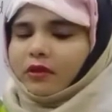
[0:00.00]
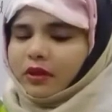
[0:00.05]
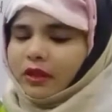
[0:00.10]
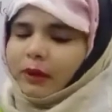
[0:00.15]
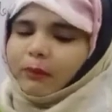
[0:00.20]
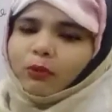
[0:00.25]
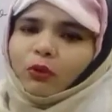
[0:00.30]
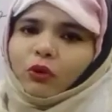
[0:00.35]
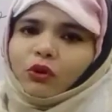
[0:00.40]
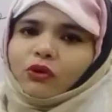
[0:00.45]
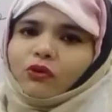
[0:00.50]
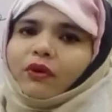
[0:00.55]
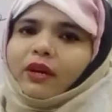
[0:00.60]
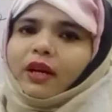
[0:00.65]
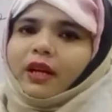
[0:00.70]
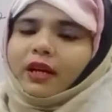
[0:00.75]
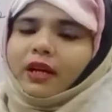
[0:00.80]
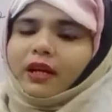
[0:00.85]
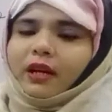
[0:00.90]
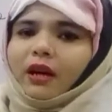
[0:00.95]
suppose
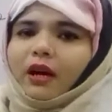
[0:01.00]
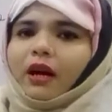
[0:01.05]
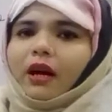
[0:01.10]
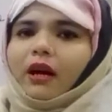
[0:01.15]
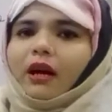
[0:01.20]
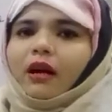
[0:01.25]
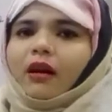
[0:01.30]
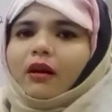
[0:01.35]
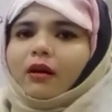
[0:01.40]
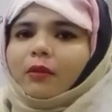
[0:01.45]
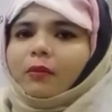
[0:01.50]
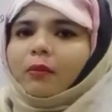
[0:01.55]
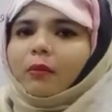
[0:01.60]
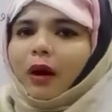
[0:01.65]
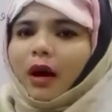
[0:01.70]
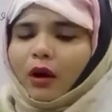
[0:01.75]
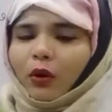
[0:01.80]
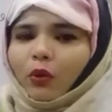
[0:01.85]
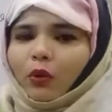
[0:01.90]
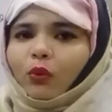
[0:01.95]
we hit a
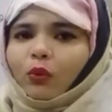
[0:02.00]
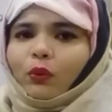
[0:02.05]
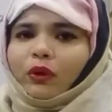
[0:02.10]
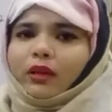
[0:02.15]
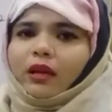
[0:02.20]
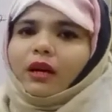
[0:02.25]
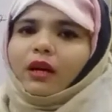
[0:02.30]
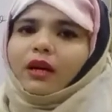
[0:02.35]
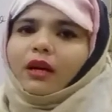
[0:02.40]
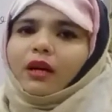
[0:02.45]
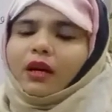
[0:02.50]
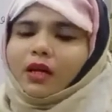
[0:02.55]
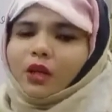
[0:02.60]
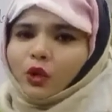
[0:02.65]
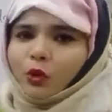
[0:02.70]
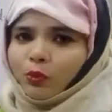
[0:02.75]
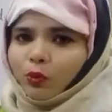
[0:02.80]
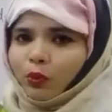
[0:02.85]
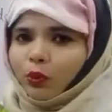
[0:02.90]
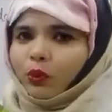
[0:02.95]
bowl with a
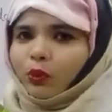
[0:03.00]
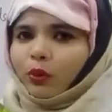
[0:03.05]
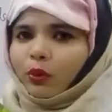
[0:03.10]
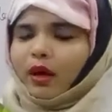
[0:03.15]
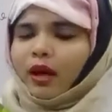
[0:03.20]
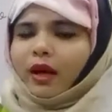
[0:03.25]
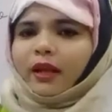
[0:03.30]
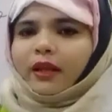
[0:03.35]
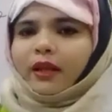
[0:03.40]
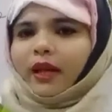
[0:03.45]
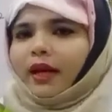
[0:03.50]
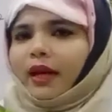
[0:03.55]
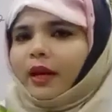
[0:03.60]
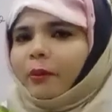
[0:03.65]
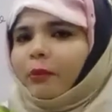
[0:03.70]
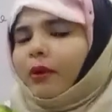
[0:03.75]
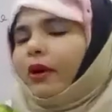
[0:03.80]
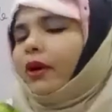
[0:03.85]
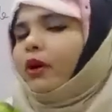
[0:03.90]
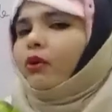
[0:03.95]
spoon, then
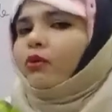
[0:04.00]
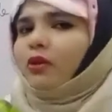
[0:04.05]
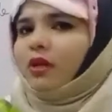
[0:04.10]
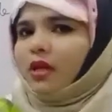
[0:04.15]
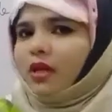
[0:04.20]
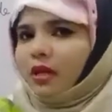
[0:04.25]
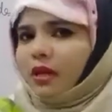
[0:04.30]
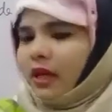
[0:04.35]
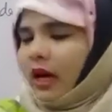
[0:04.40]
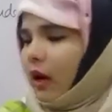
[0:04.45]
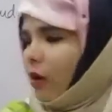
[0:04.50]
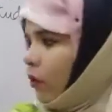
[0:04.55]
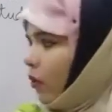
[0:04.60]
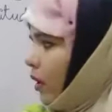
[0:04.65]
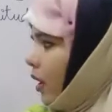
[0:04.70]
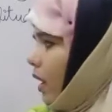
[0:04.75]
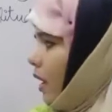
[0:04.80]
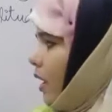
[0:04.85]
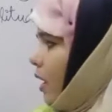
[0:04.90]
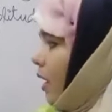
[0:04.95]
it produces sound.